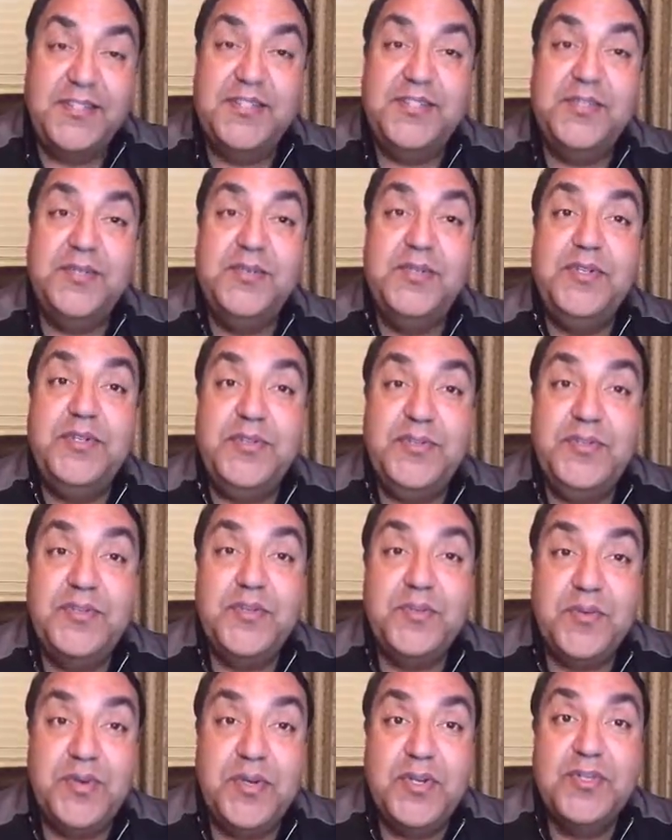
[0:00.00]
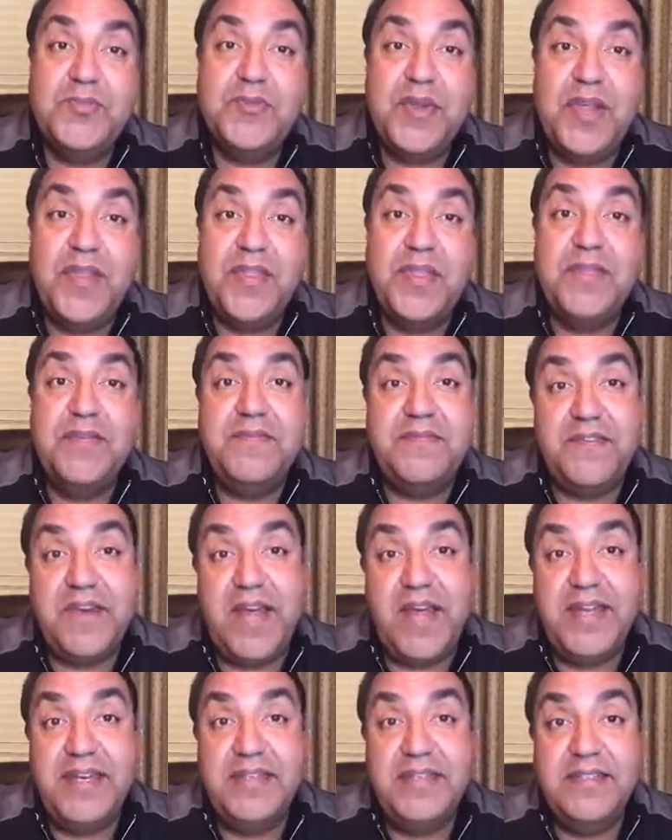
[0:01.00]
to use the words rather than
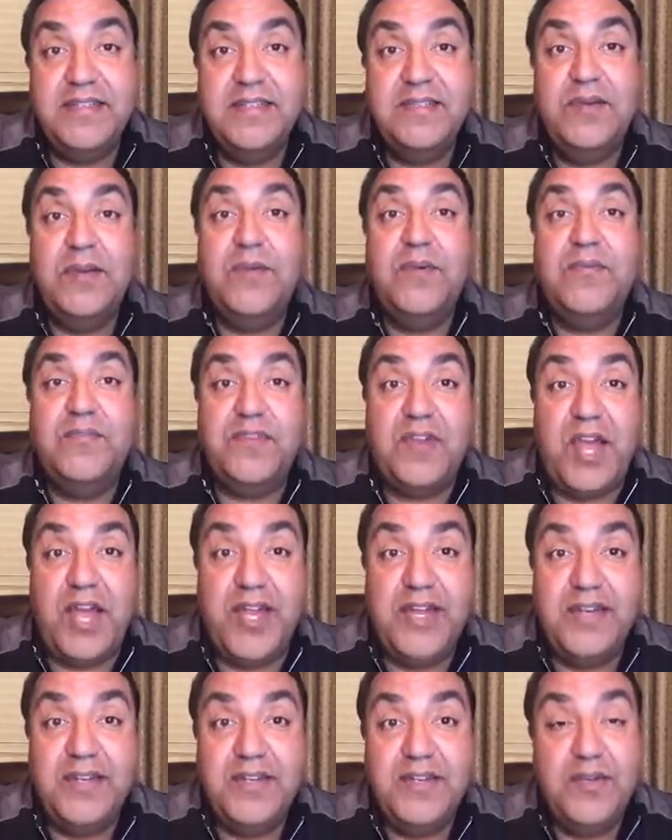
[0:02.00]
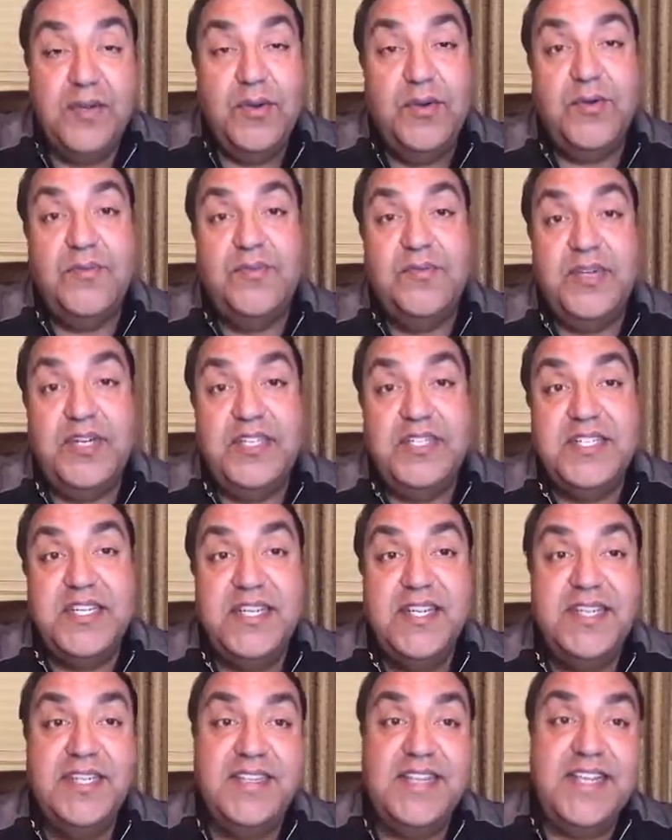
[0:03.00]
fight, flight, or freeze.
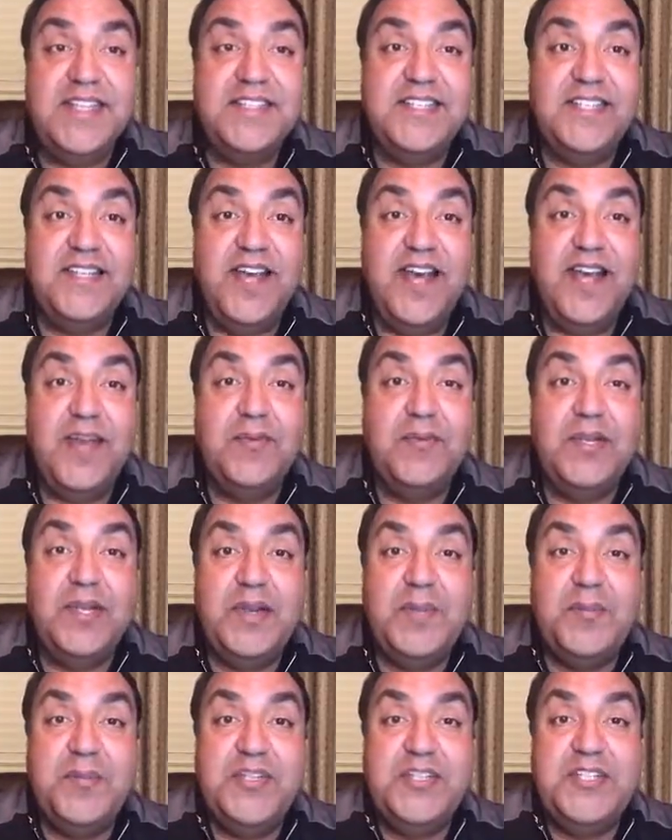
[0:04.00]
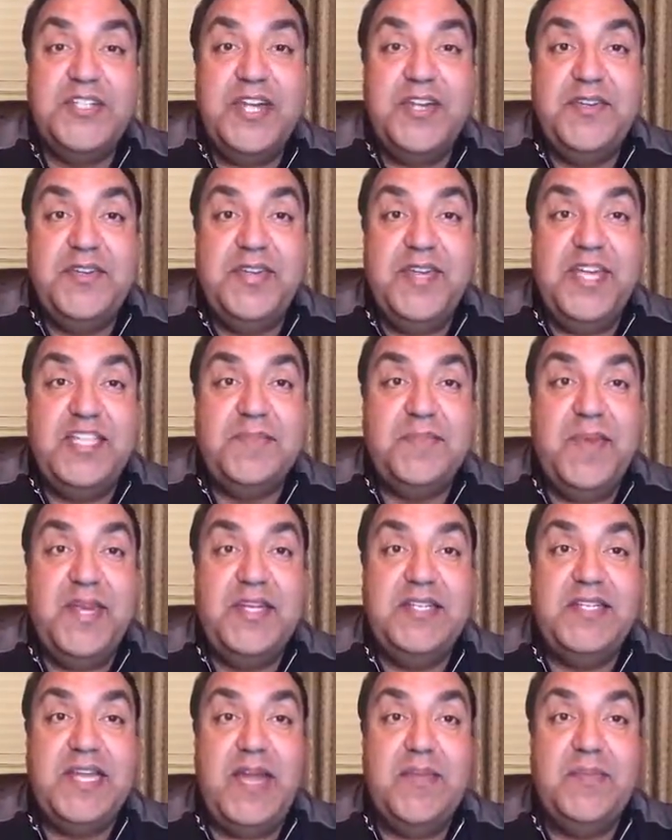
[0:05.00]
Thanks a lot. I really appreciate you guys
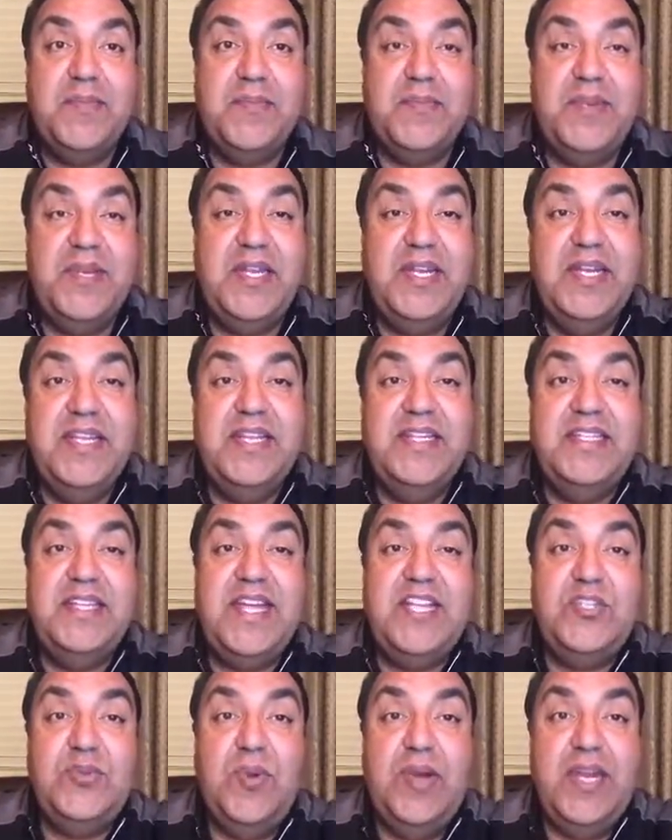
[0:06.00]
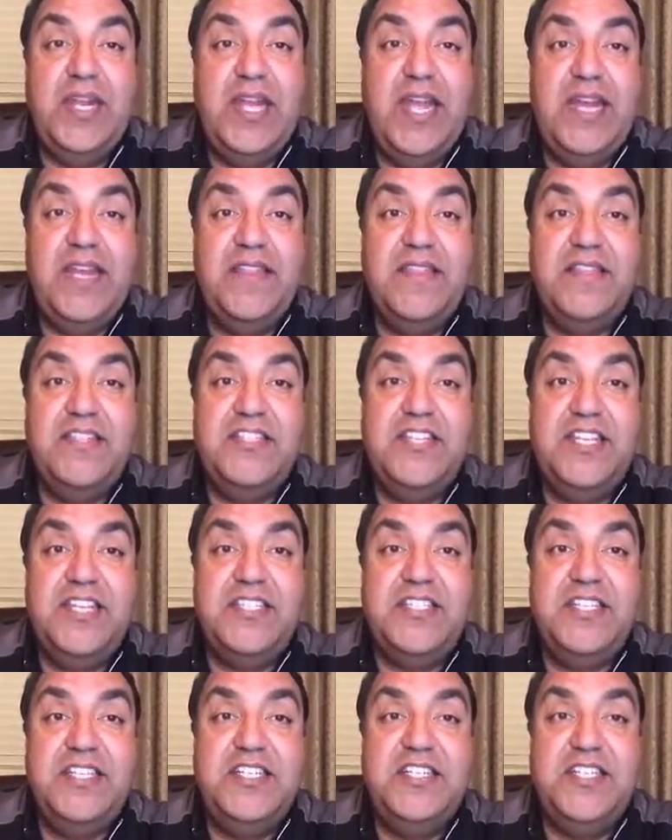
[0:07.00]
spending time with me. Day 28 of the
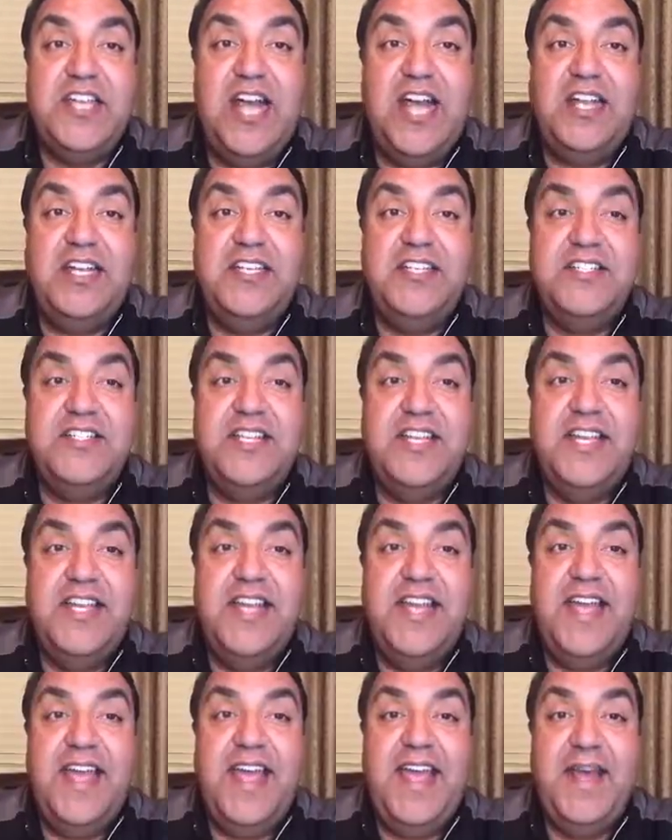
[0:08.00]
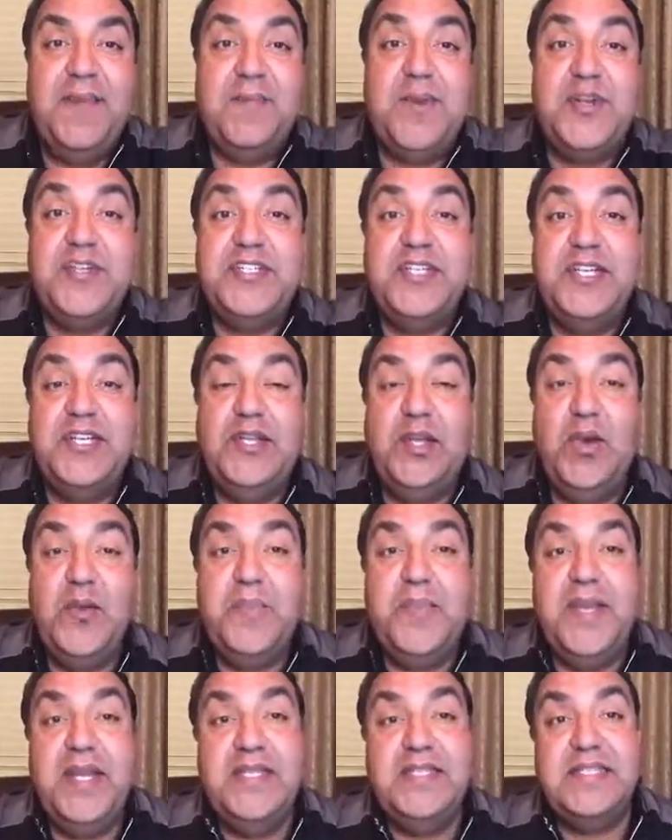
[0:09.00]
GSD Challenge and Martin
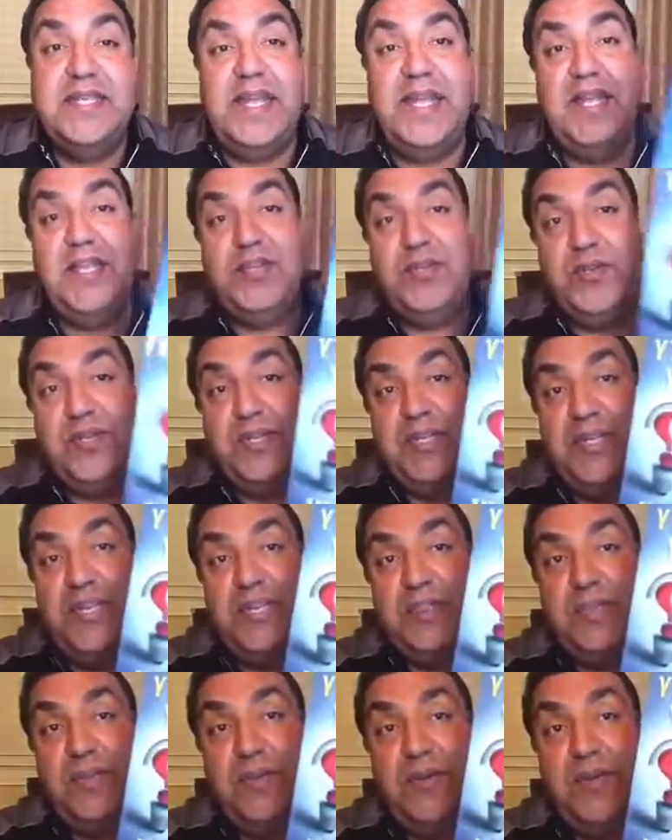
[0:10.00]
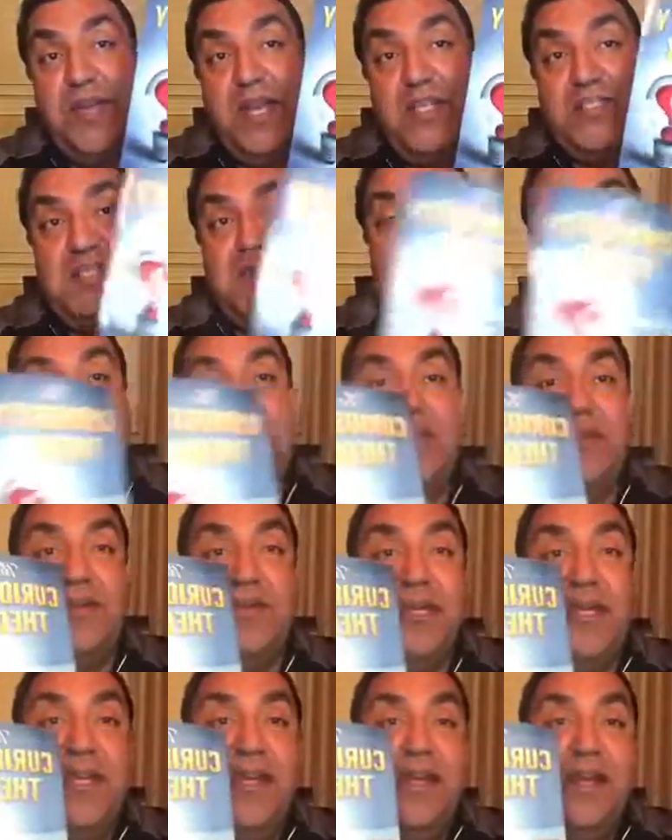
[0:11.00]
Lopez. And you can get the Curiosity
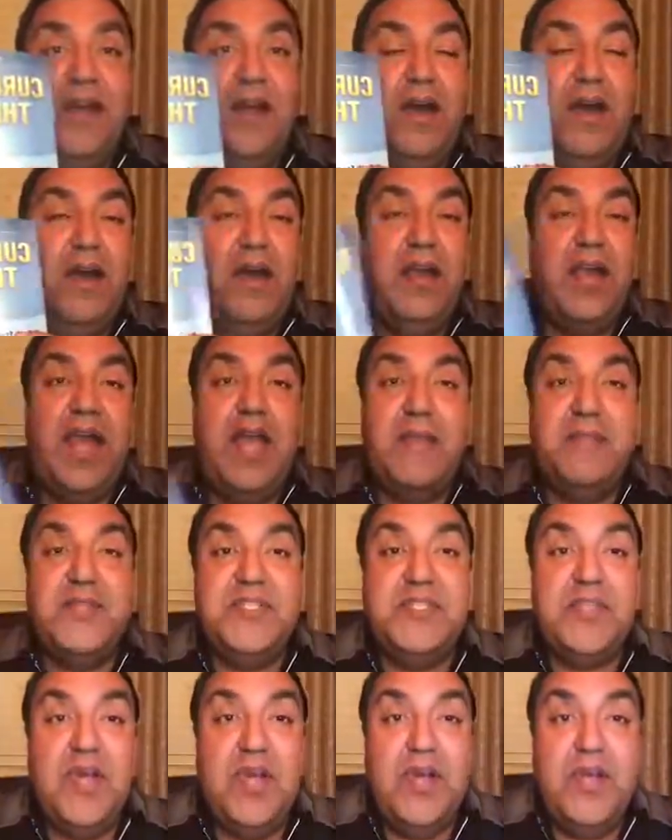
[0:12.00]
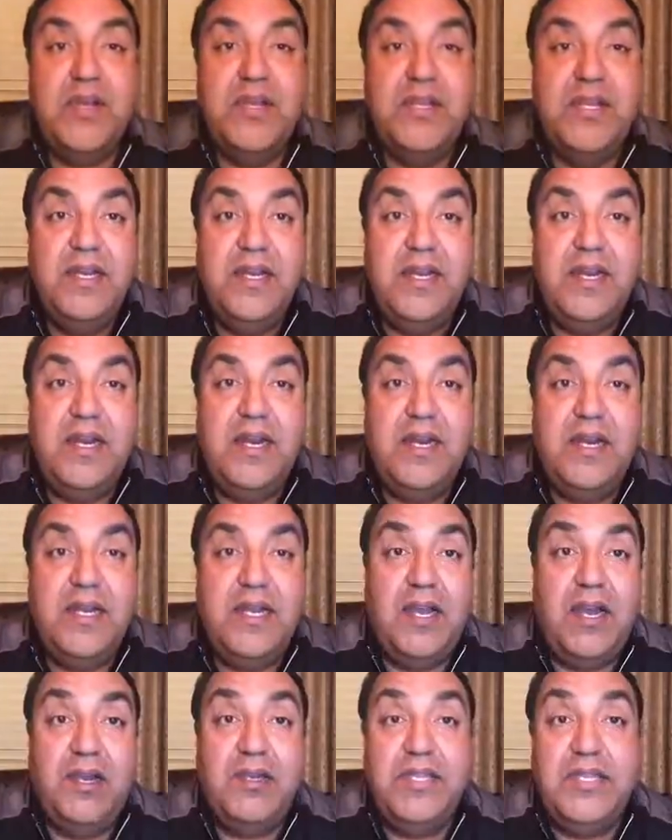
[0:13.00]
Theory on Amazon,
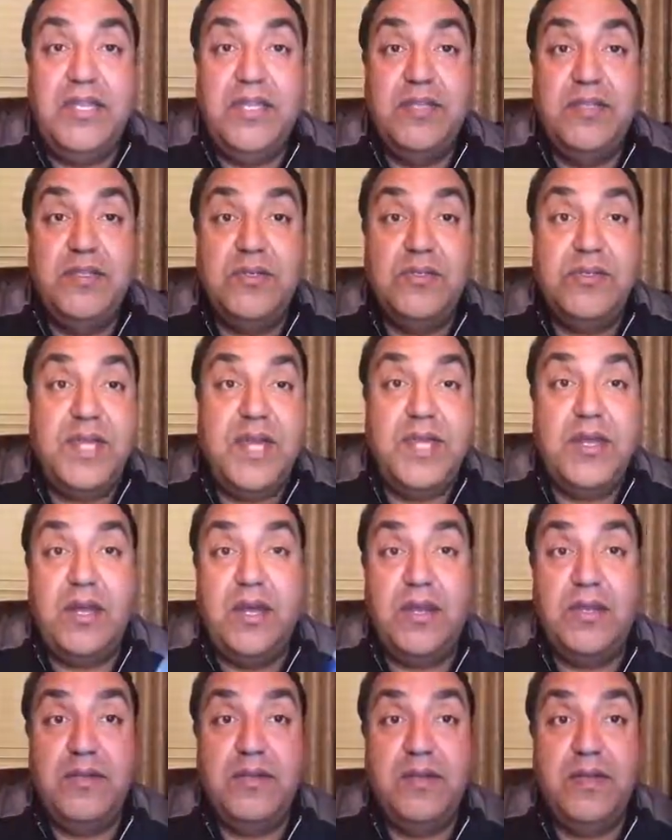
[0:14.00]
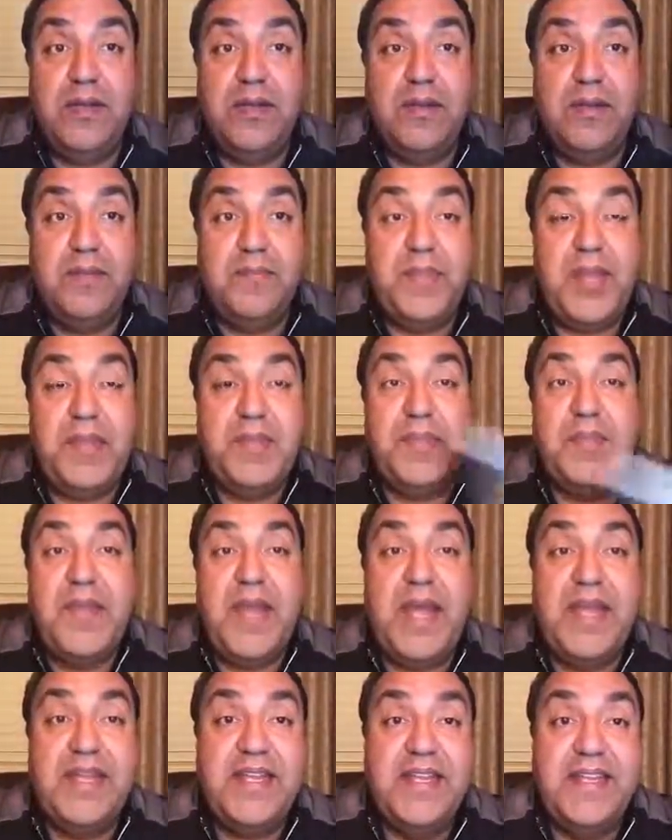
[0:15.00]
on Kindle, and on
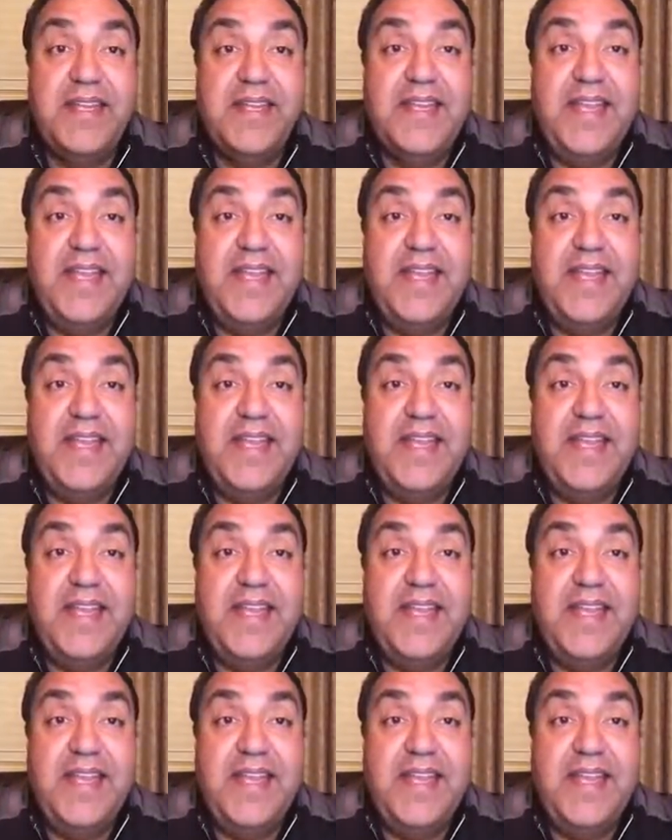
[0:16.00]
paperback.